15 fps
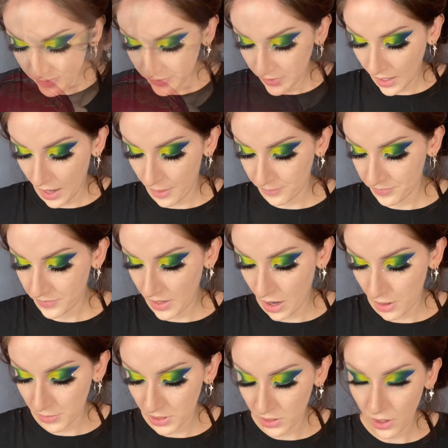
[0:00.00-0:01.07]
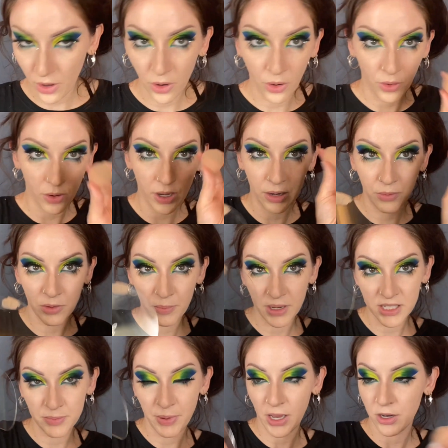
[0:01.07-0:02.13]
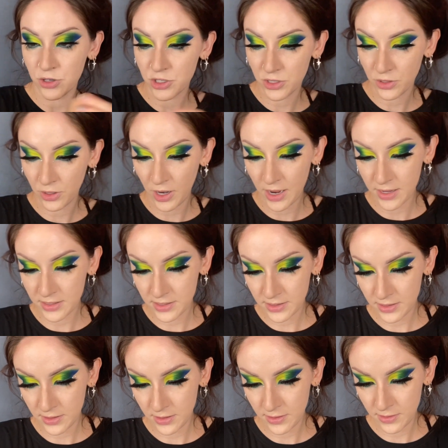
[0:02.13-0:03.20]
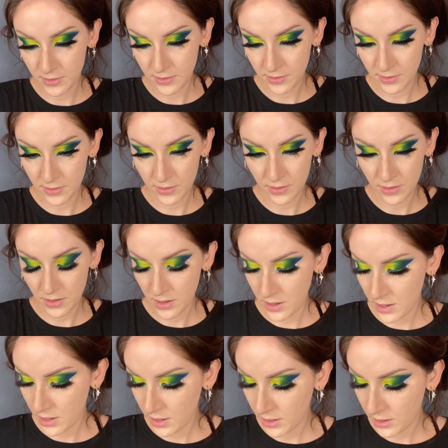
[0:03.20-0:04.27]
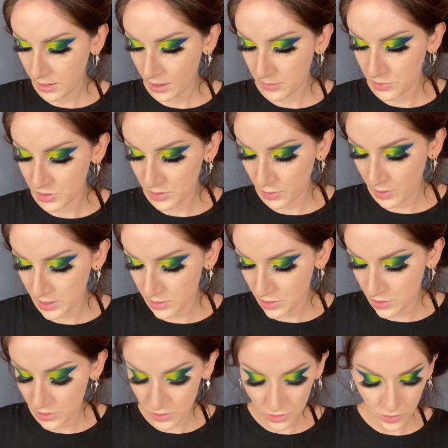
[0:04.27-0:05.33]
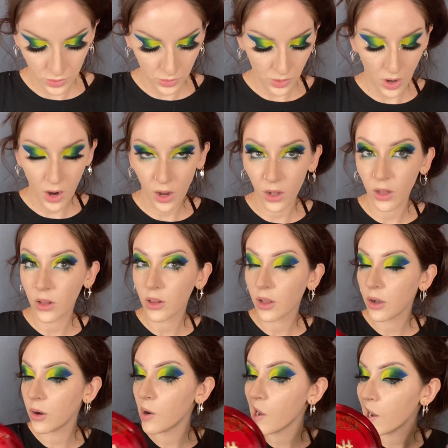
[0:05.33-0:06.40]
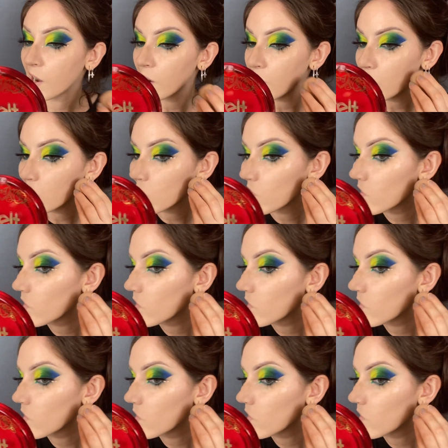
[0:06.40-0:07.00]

Okay, now I'm gonna go in with my sponge and the rest. I'm just going to hollow out